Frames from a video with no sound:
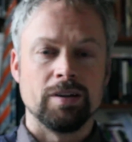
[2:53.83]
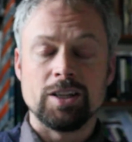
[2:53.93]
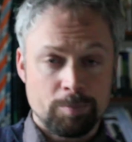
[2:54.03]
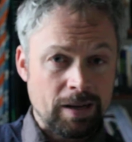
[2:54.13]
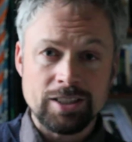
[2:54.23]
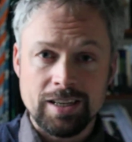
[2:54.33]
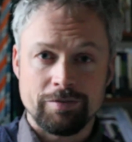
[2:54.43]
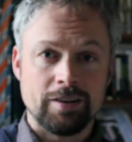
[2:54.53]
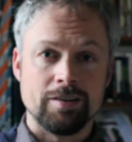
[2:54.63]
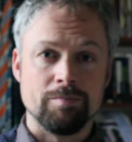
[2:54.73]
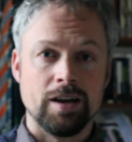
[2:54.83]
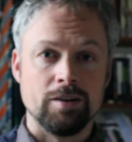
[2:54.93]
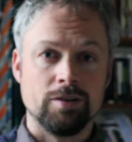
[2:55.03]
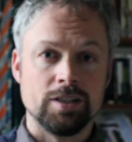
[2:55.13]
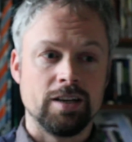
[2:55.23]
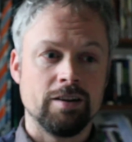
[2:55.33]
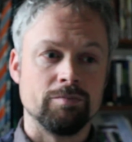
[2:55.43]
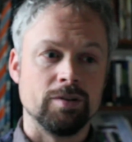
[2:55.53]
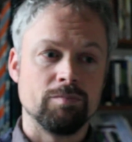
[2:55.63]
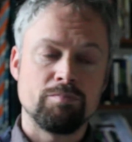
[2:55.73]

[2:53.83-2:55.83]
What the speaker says: especially if they're in a minority government.